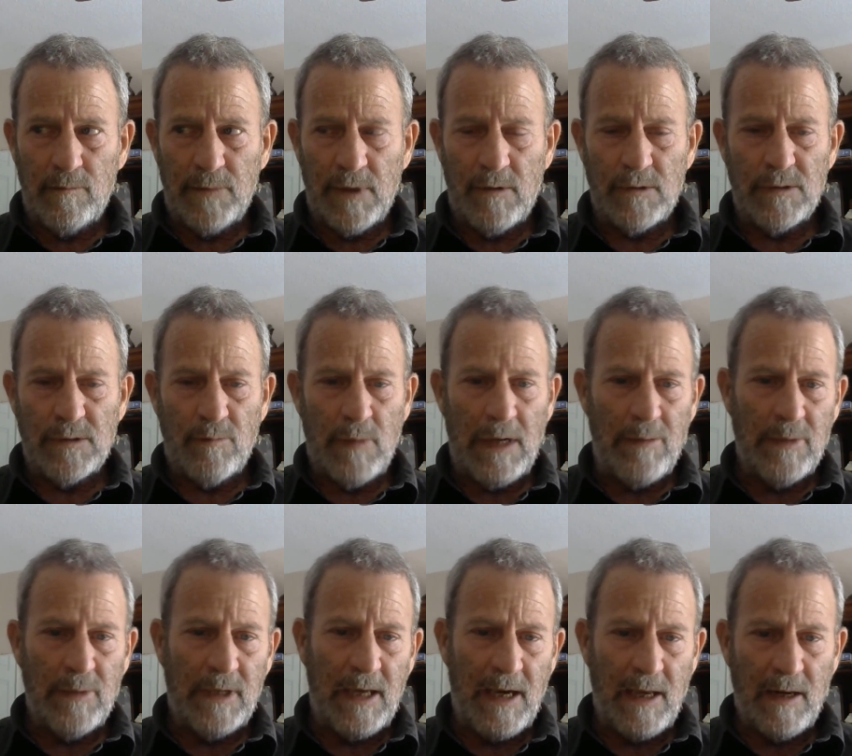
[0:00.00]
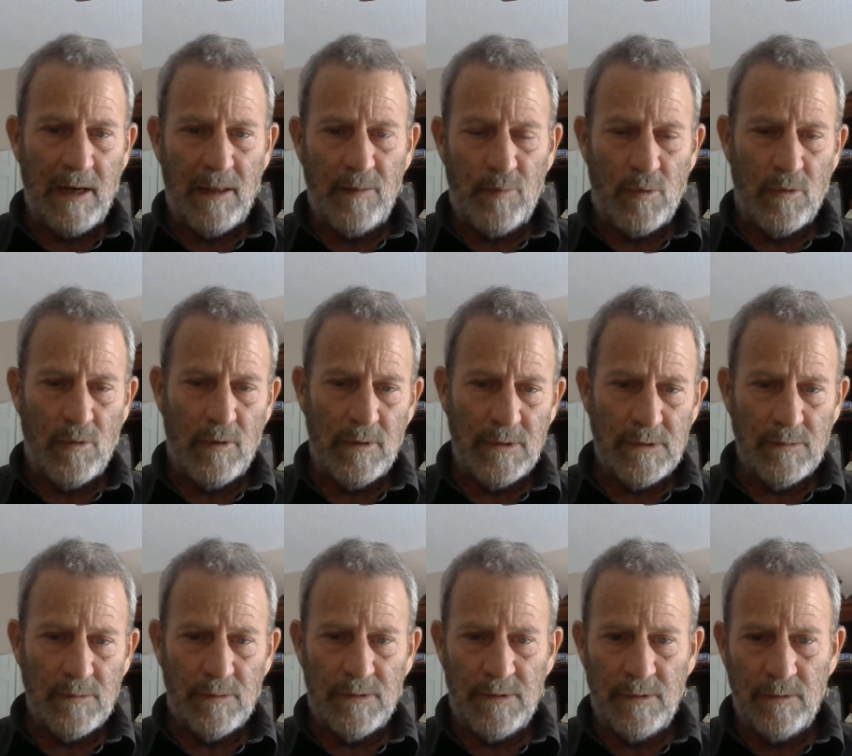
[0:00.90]
there was a mama cat on the porch
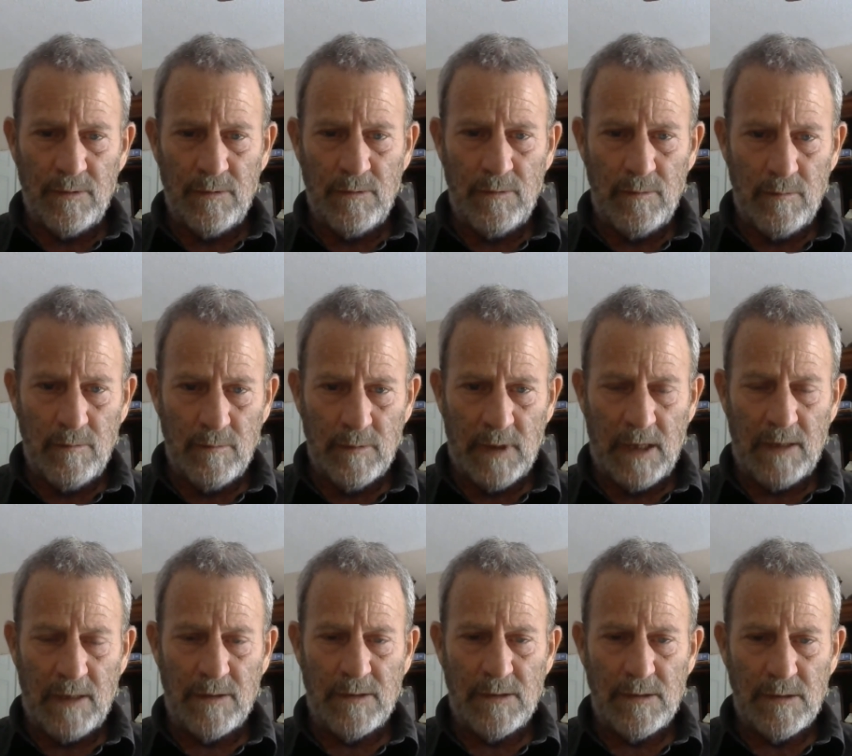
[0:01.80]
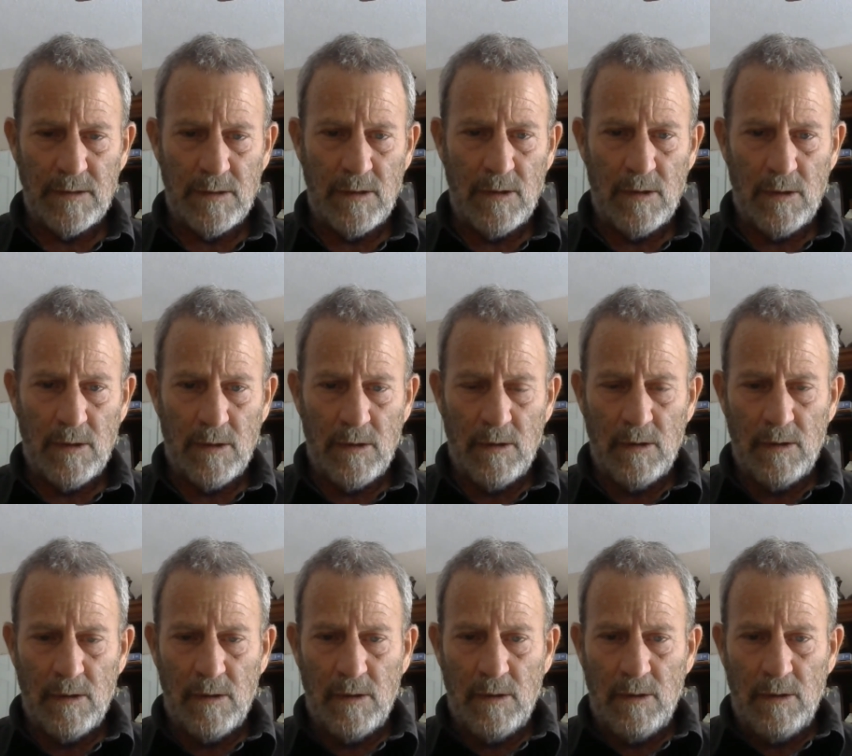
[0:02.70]
with two kittens.
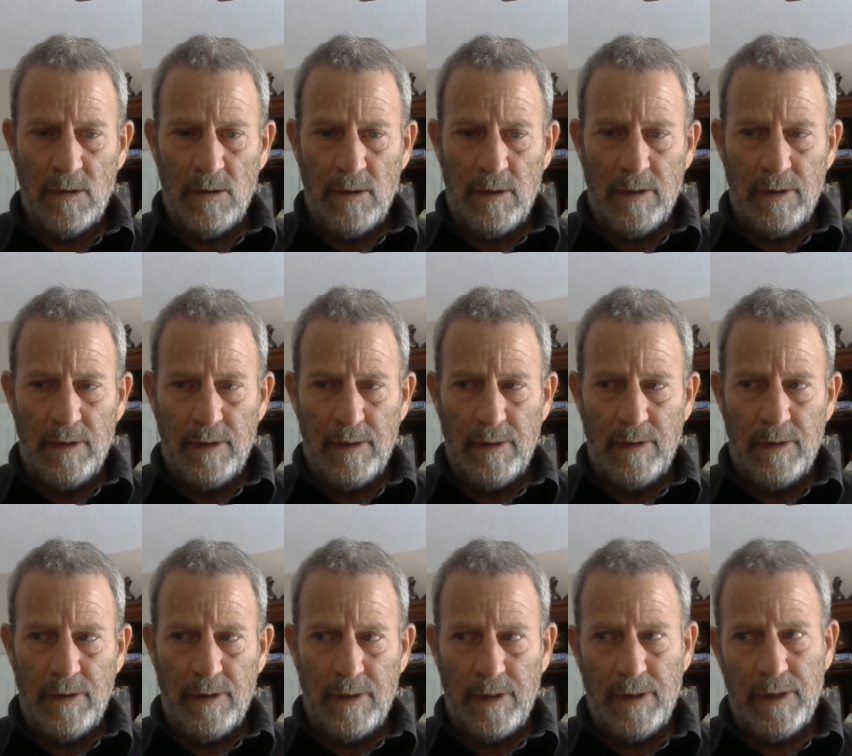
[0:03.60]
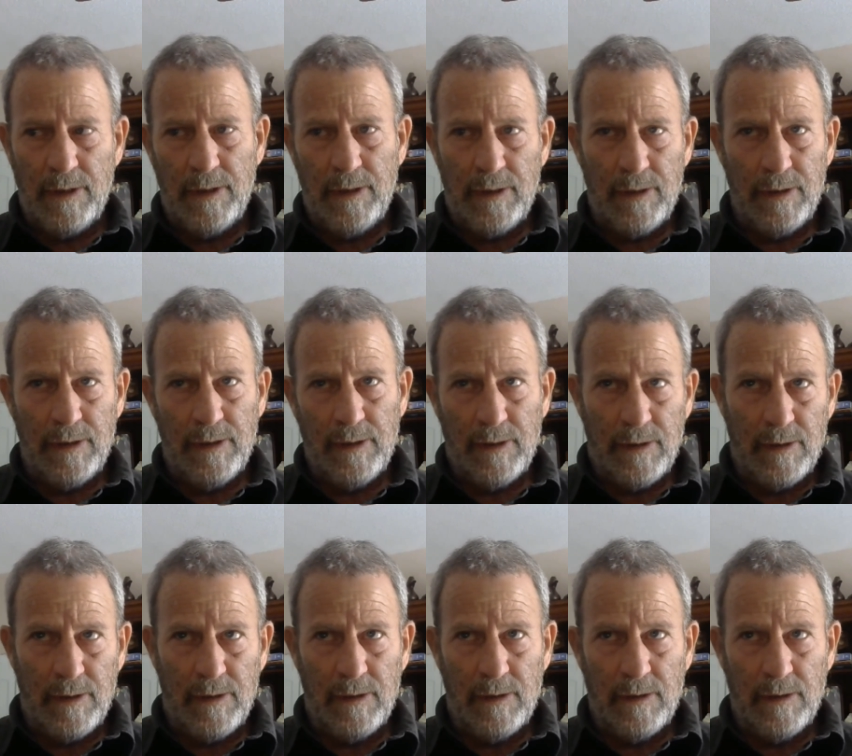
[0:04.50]

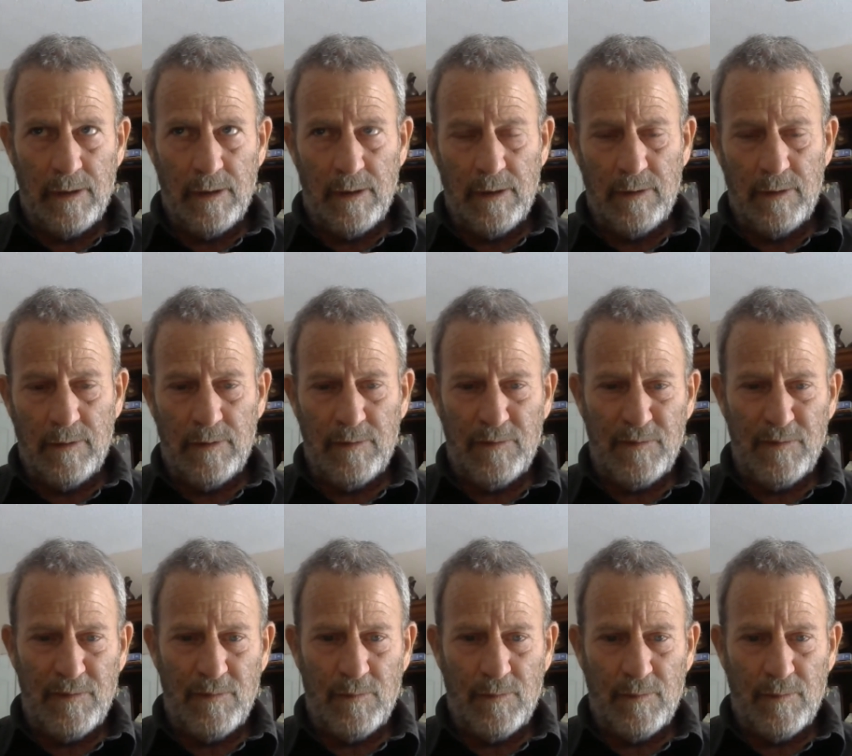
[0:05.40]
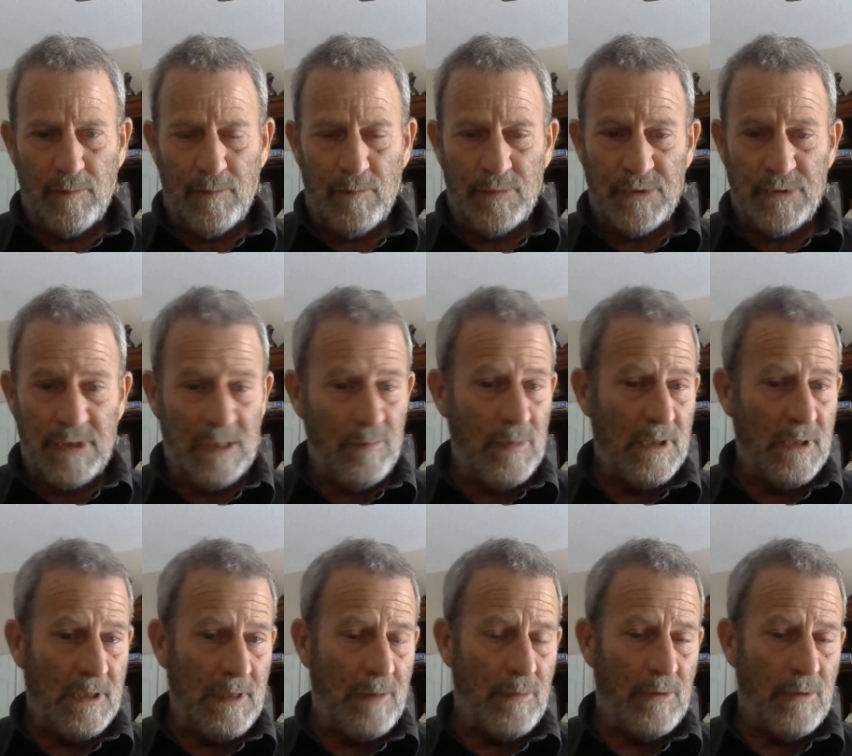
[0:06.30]
And she had been
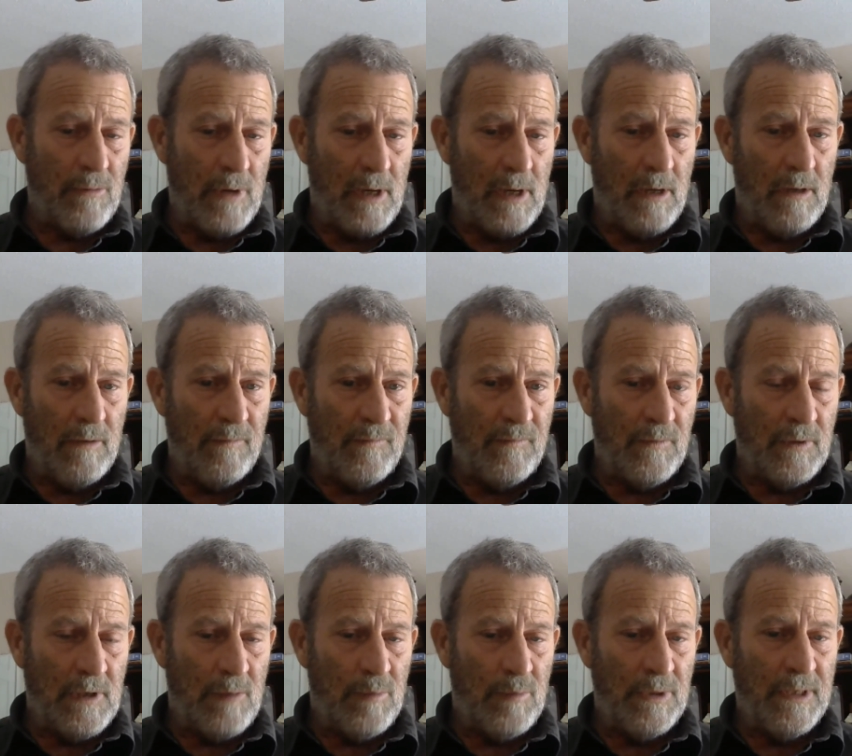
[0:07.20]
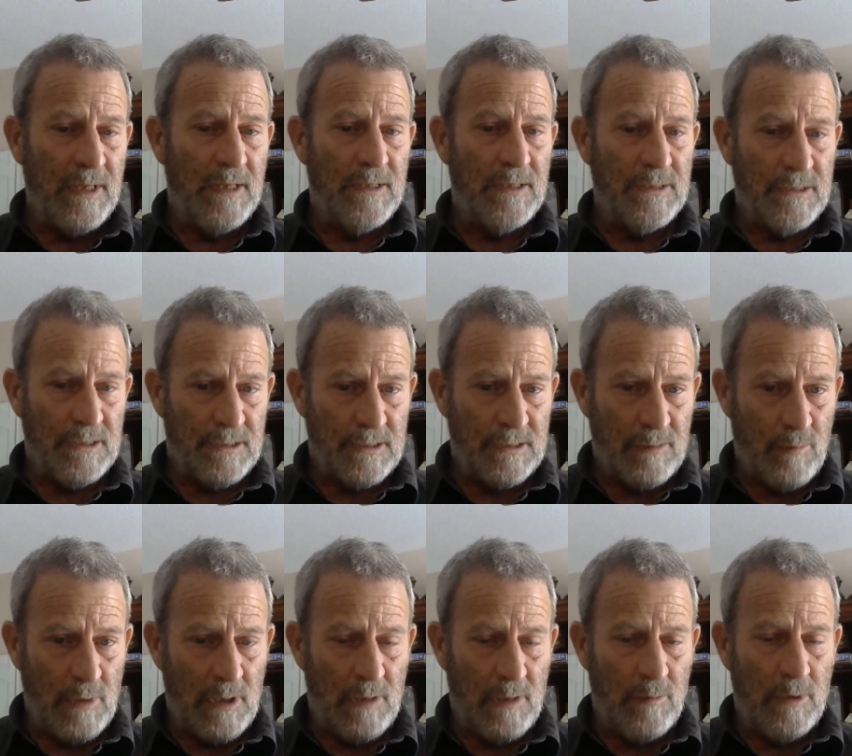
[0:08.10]
coming around for a couple days, just the
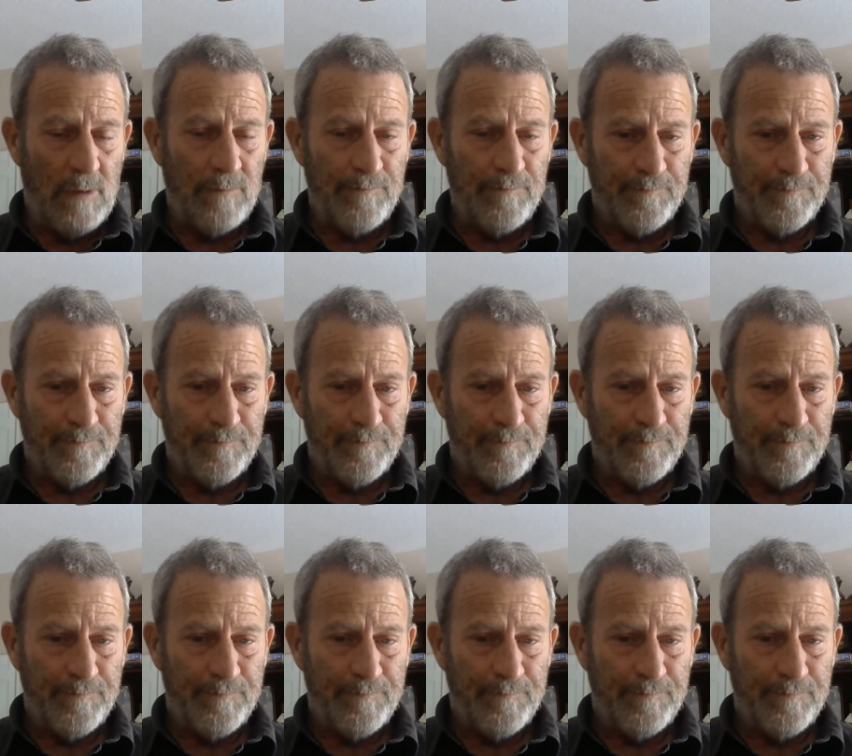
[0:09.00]
mama.